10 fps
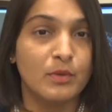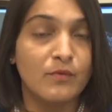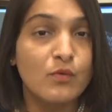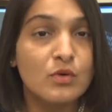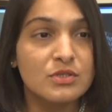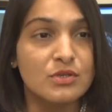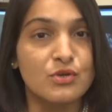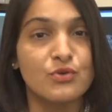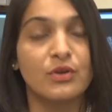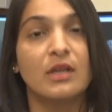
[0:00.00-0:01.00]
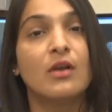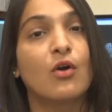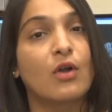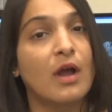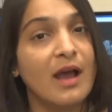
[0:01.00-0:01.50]
before surgery
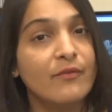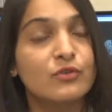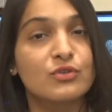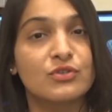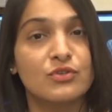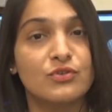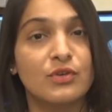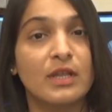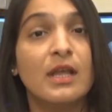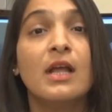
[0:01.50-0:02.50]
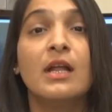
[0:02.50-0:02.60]
or after surgery